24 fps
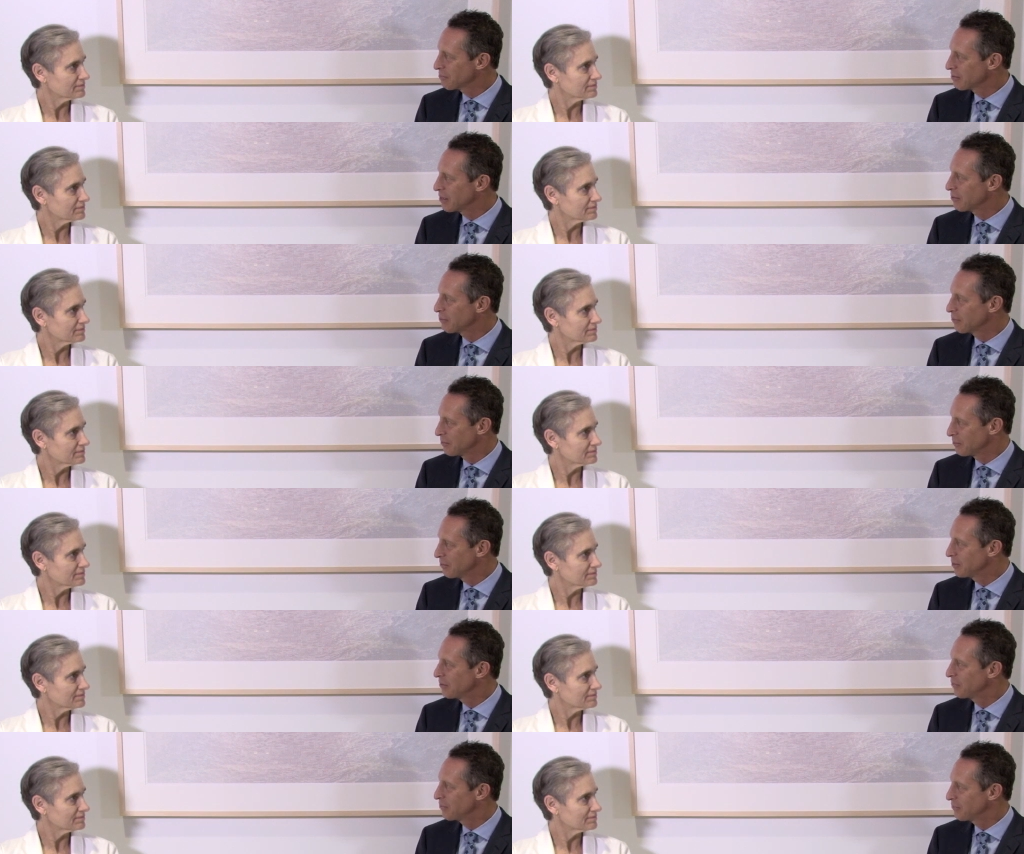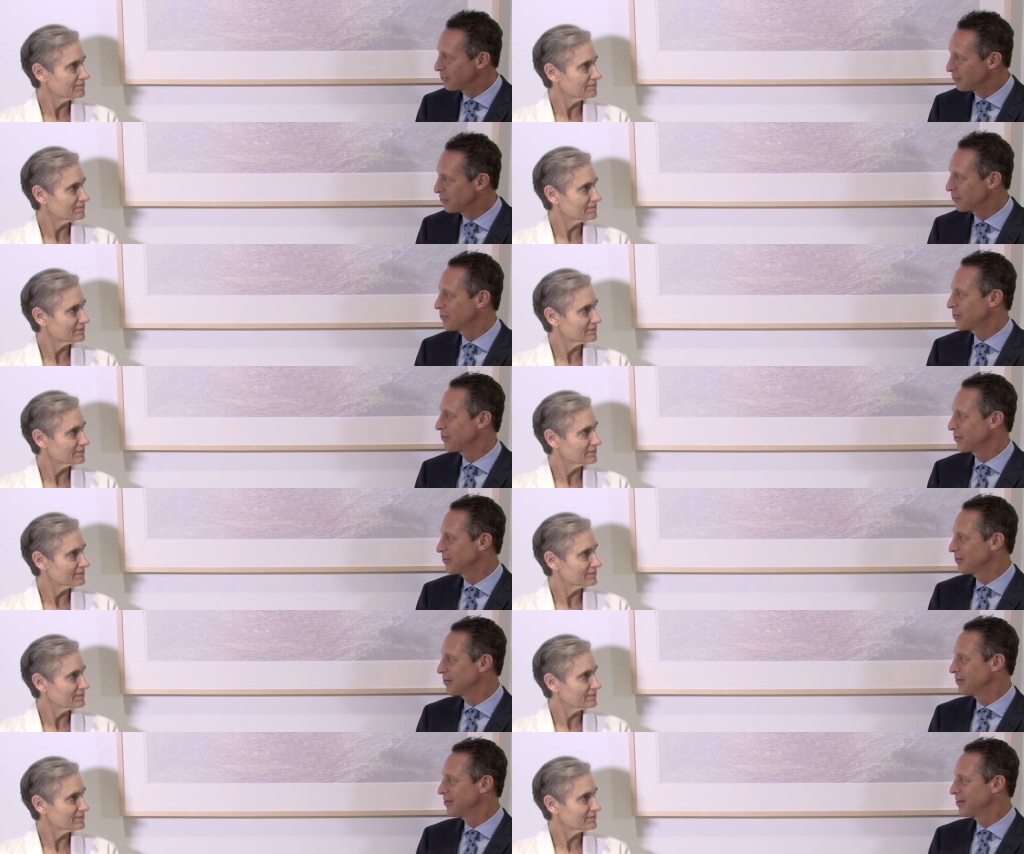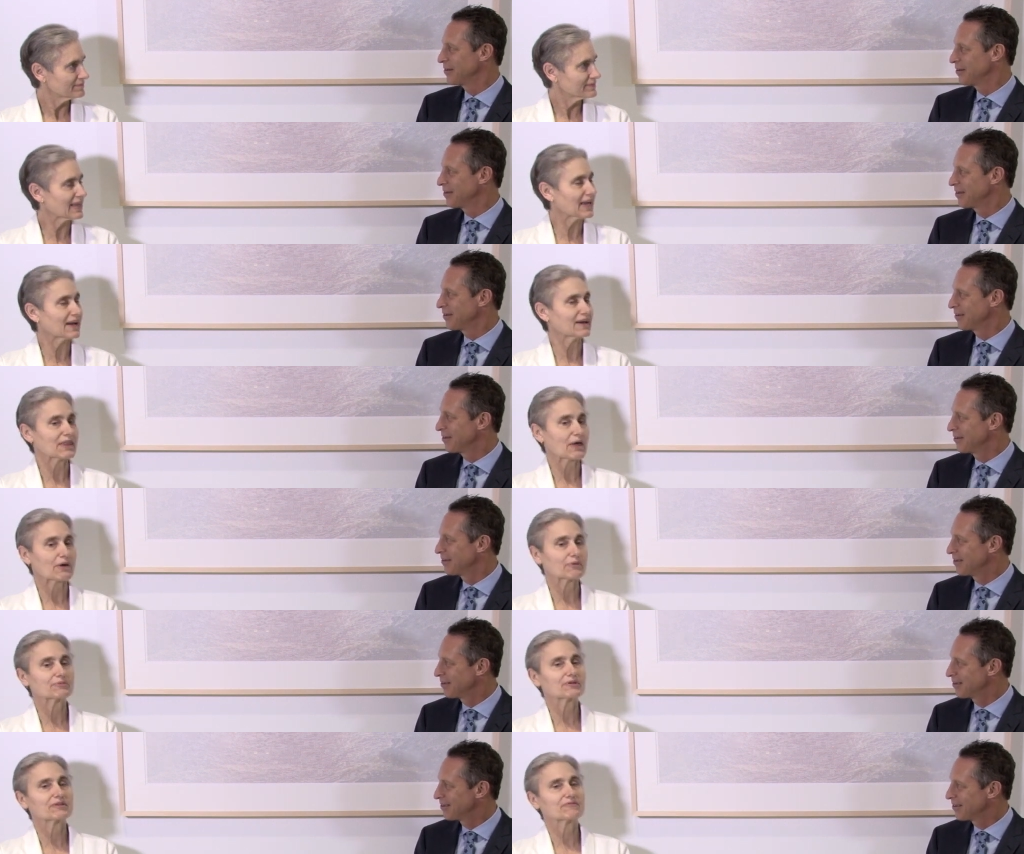Speaker 1: me, it would be food.
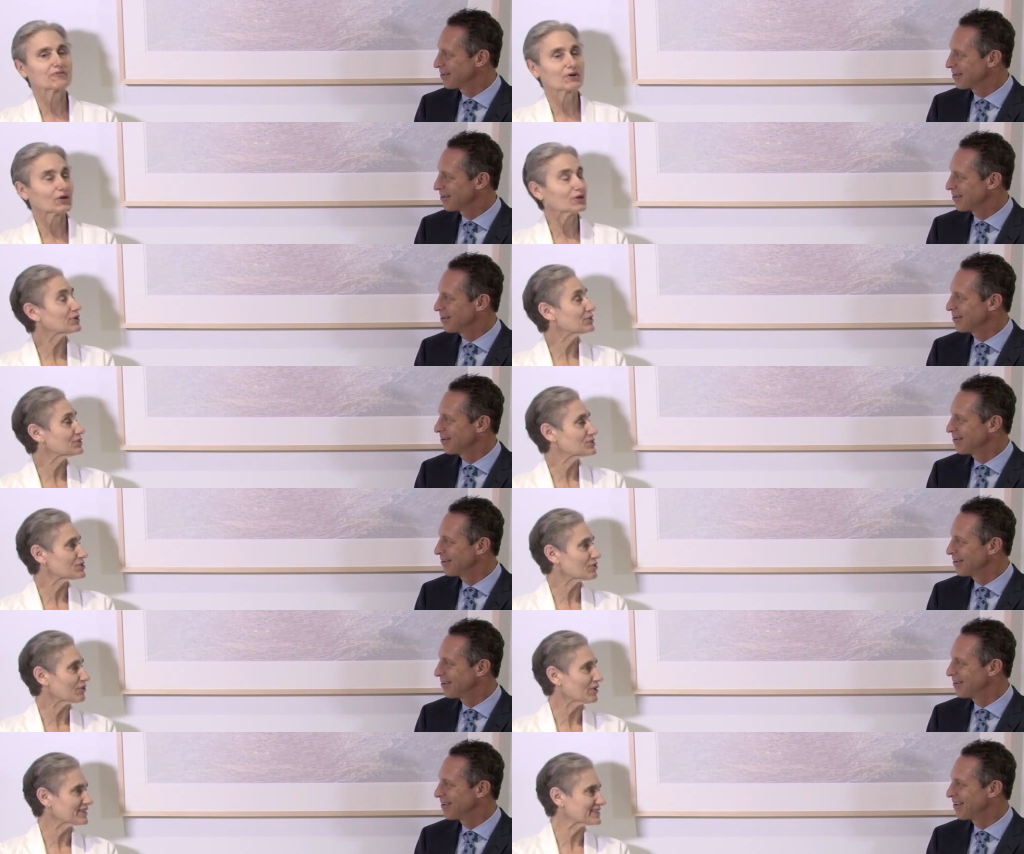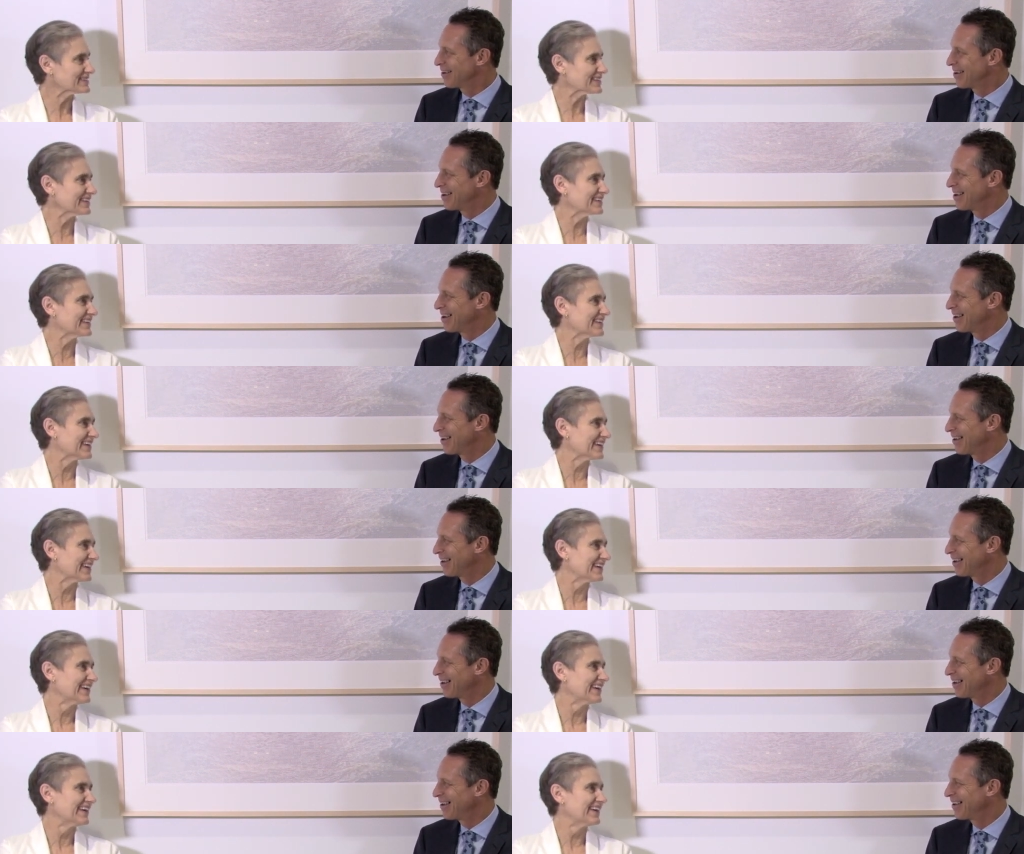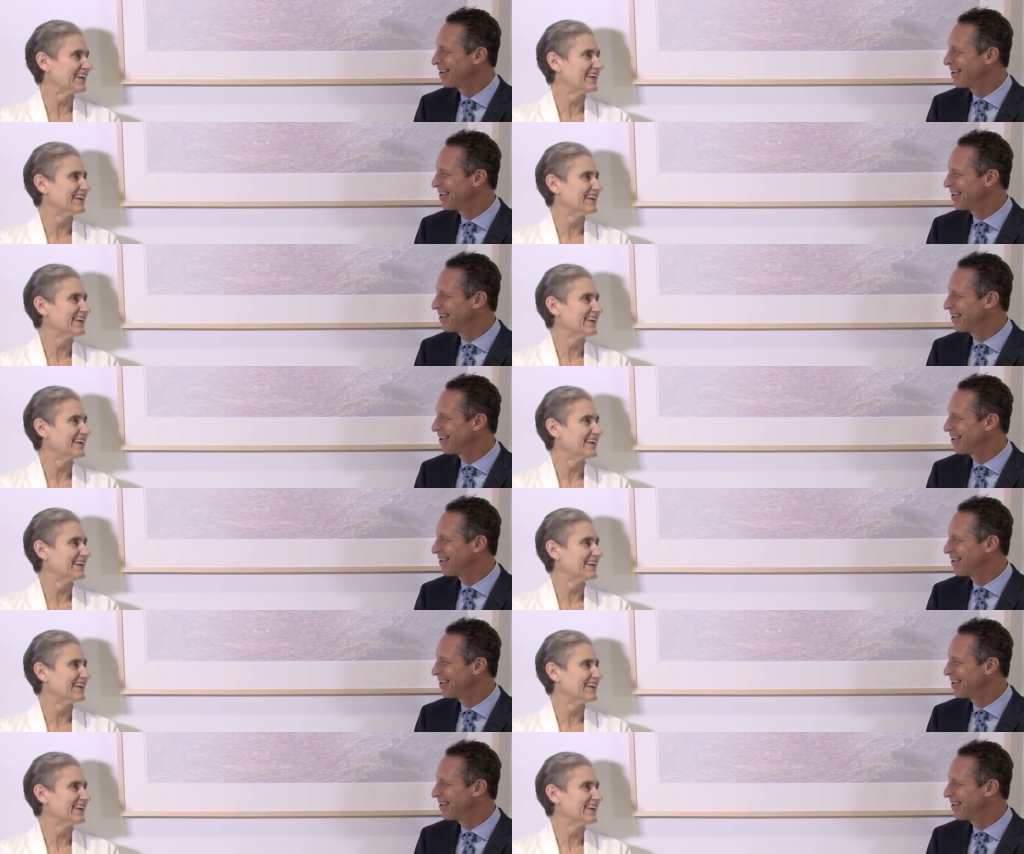
Speaker 2: Yeah, that would be a very you know? good choice.